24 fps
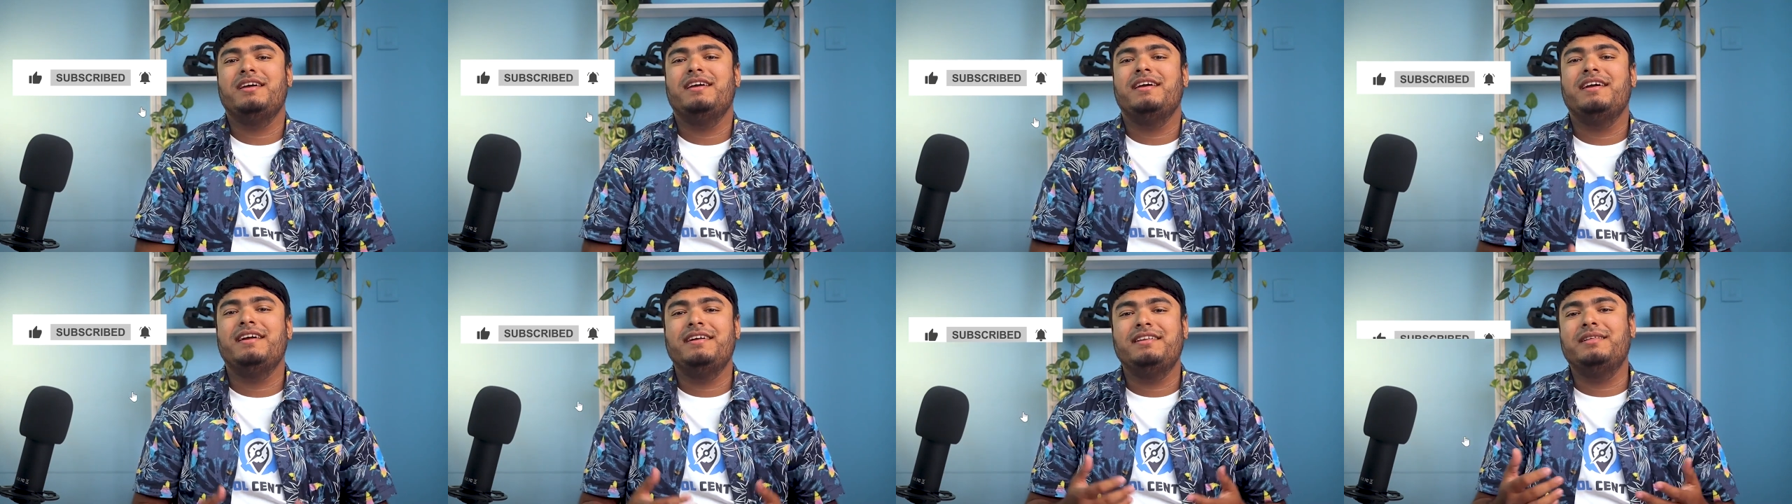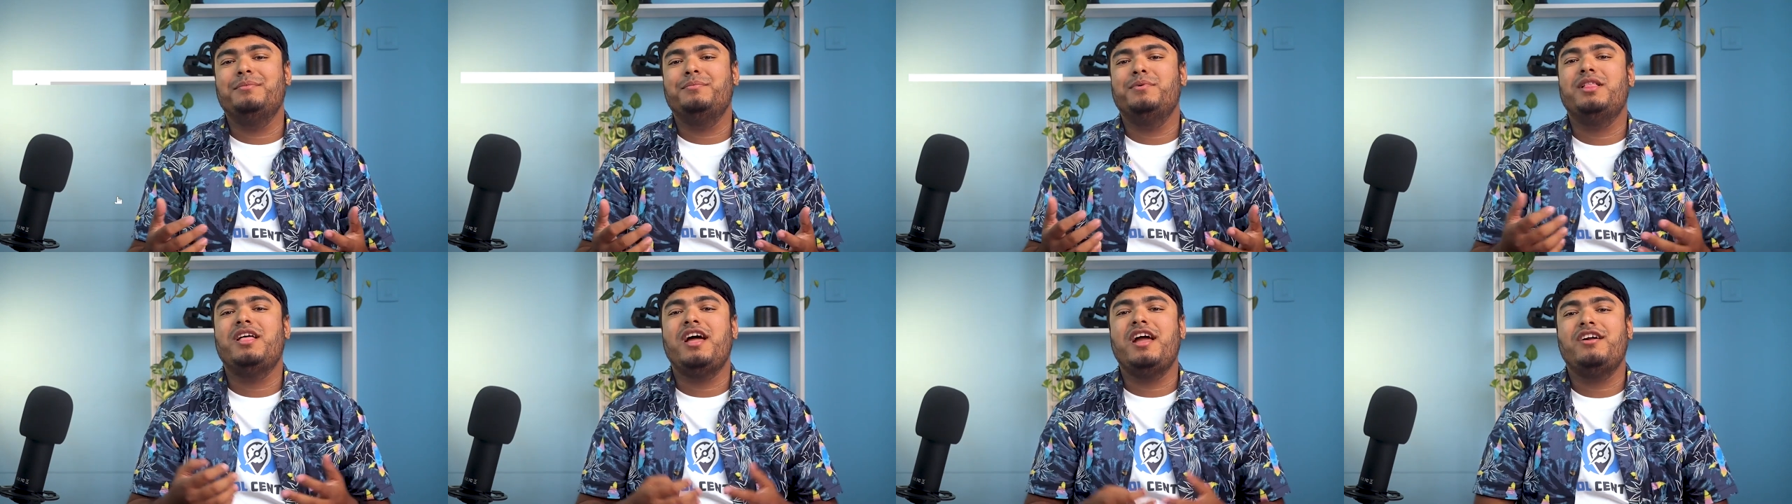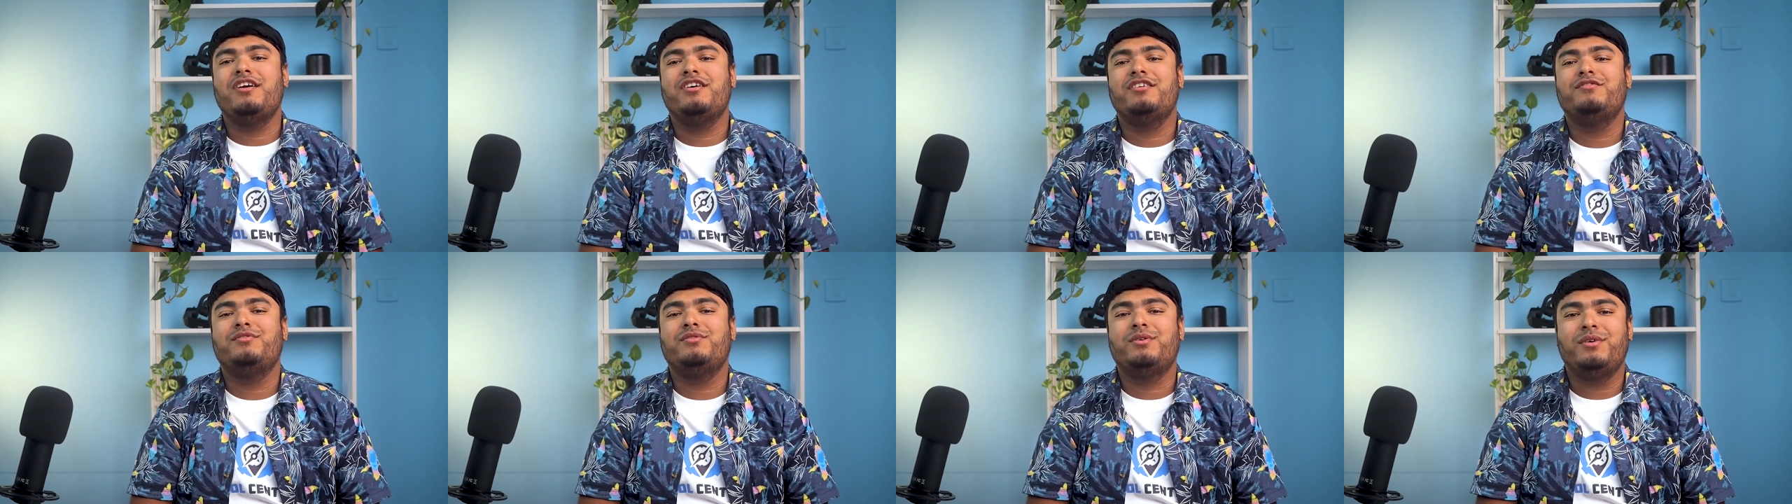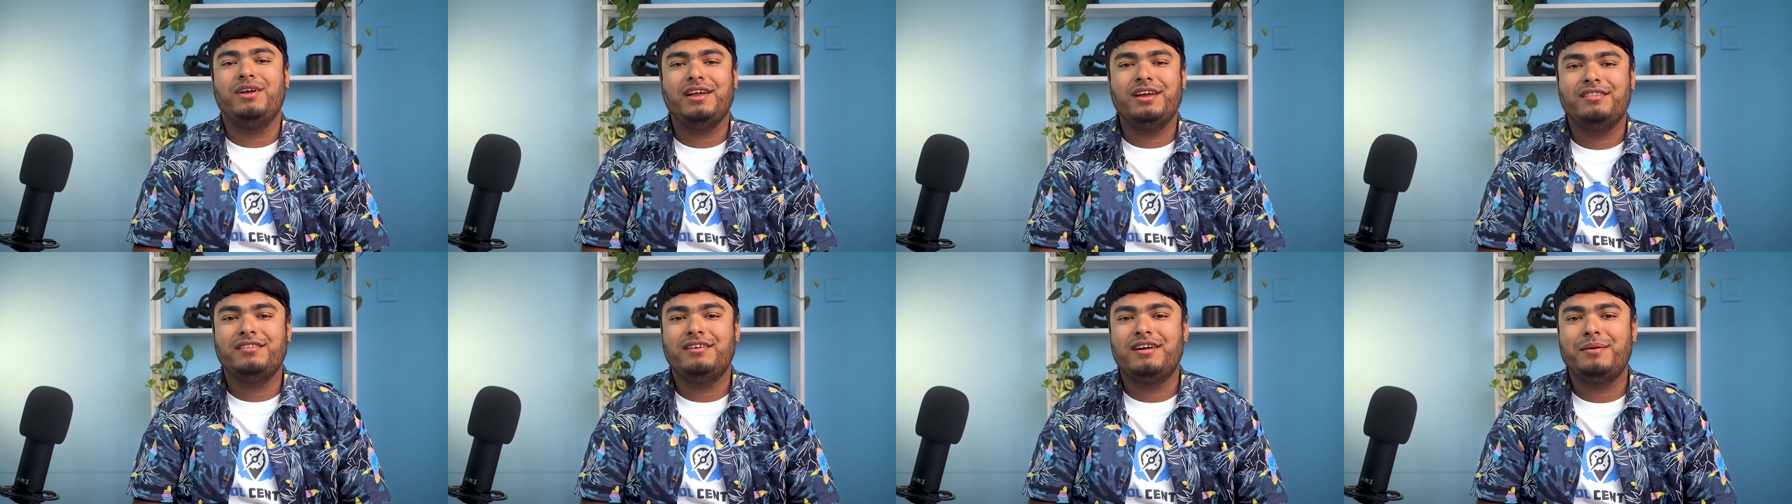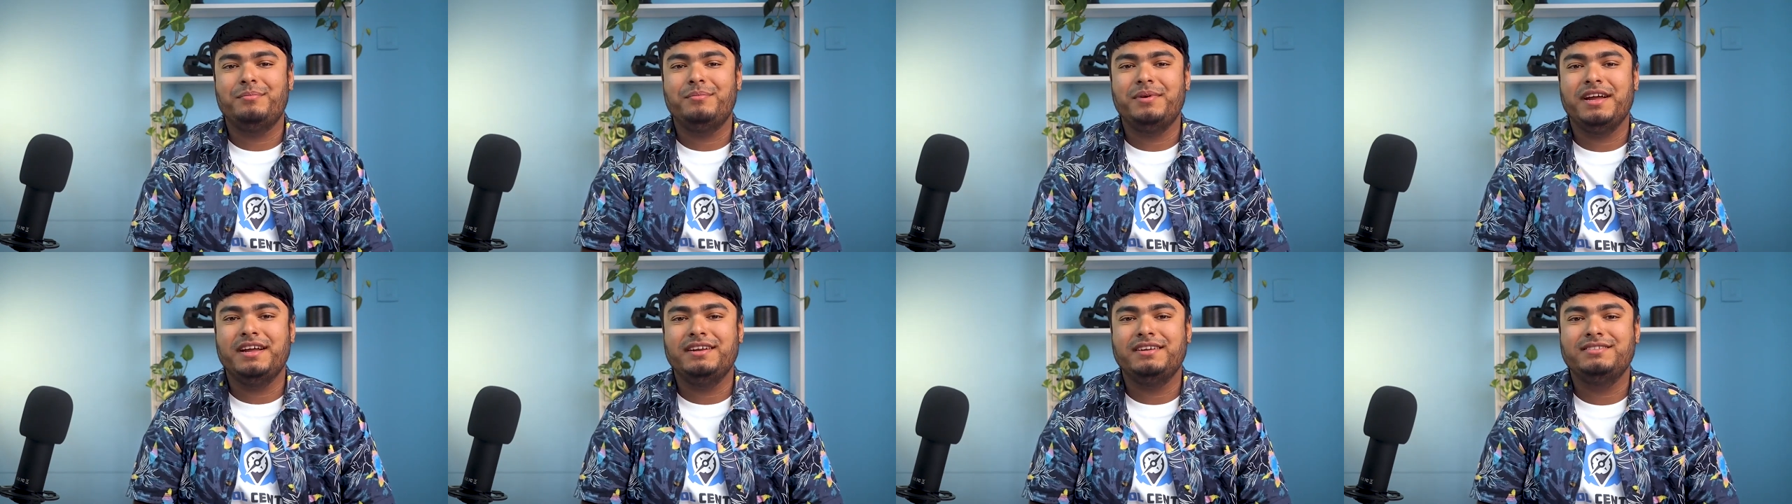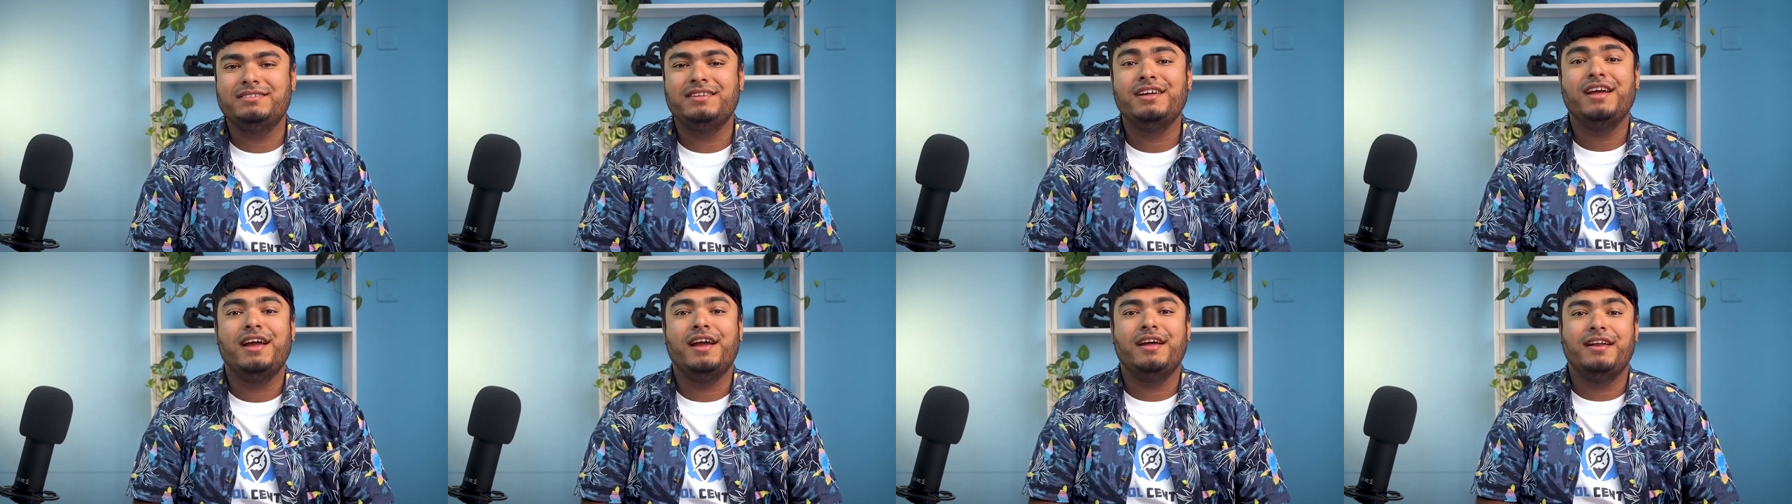Hit the bell icon for regular
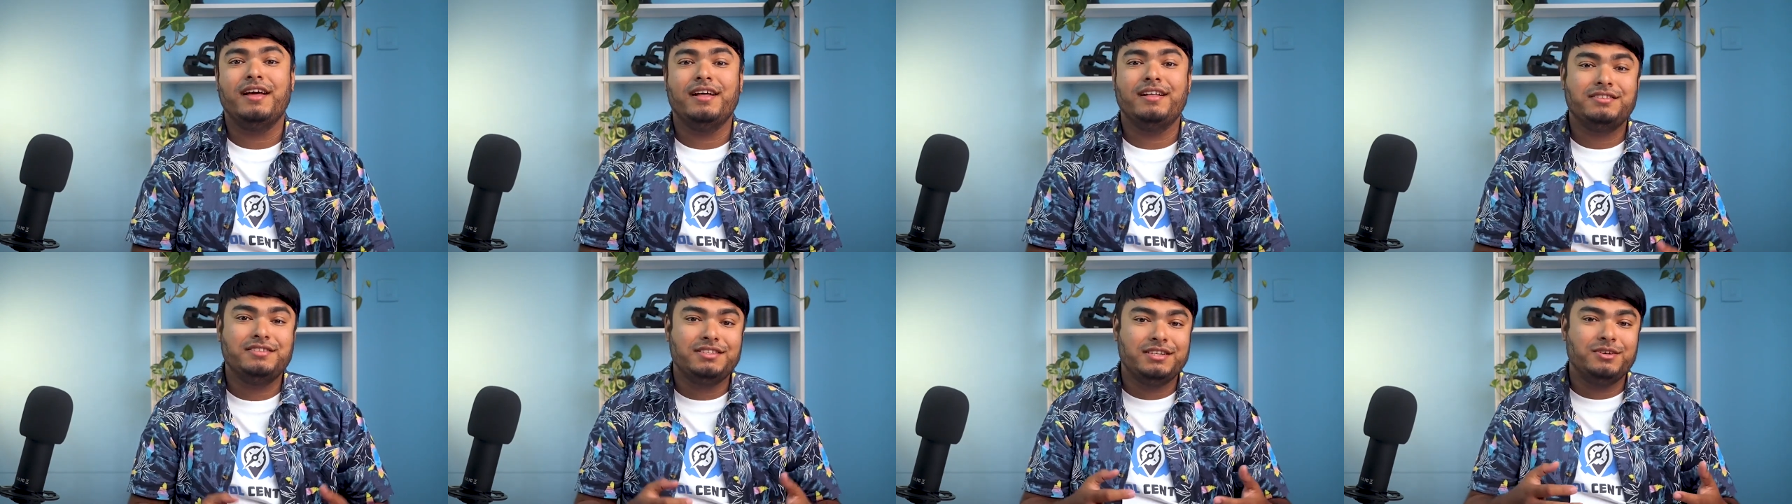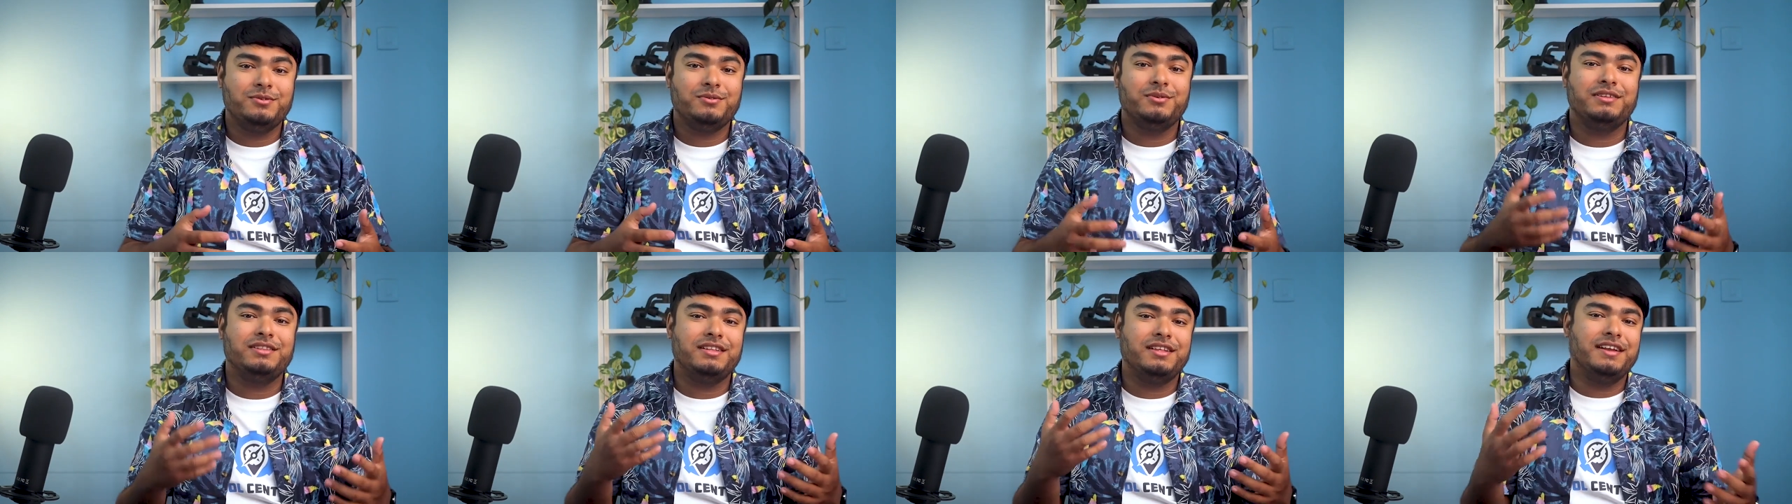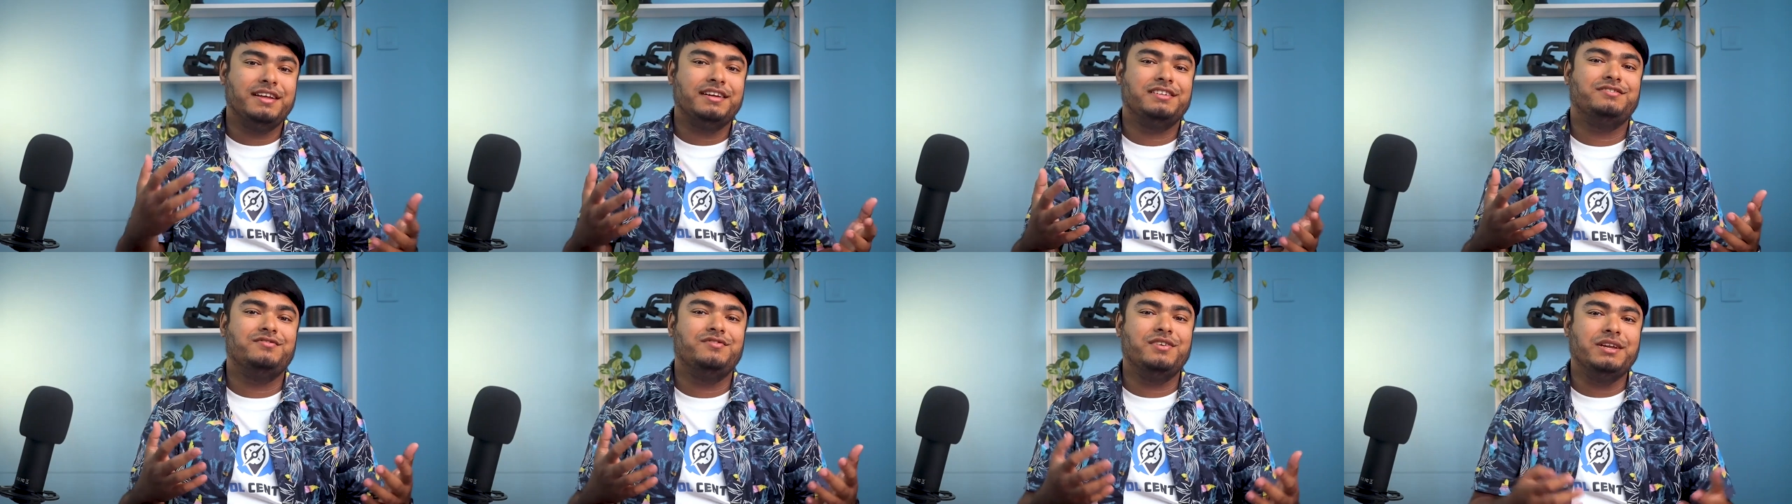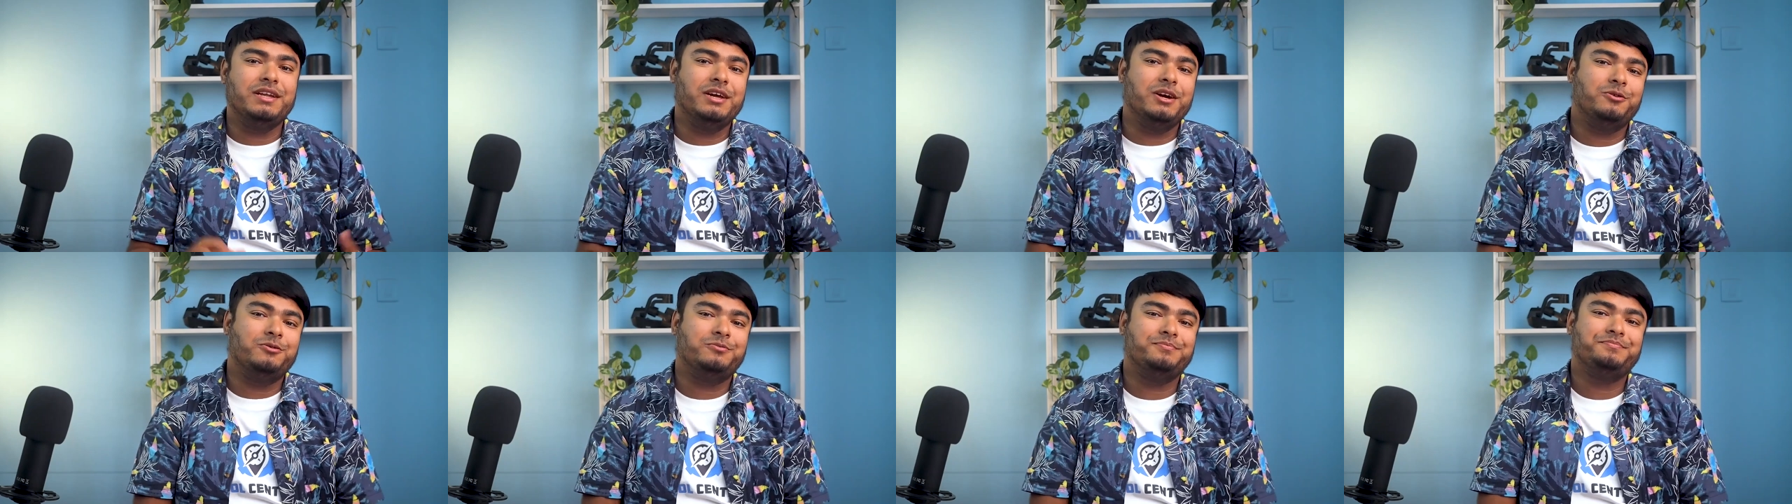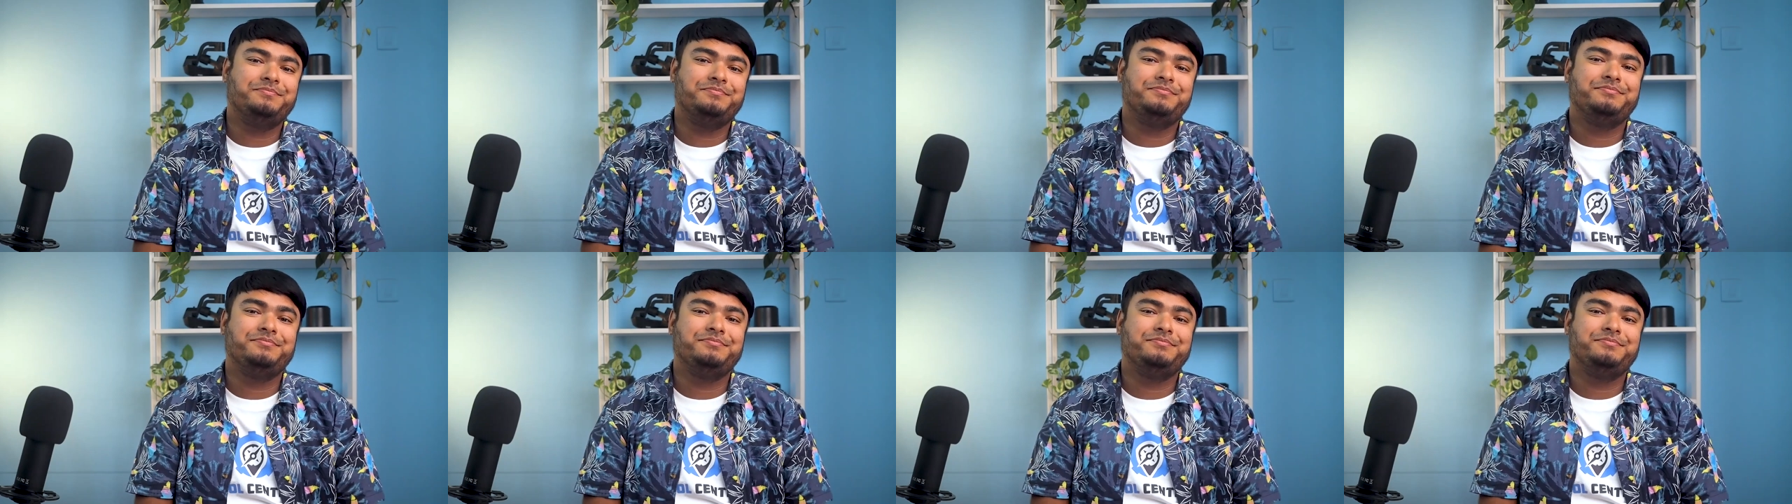updates and I'll see you in the next video.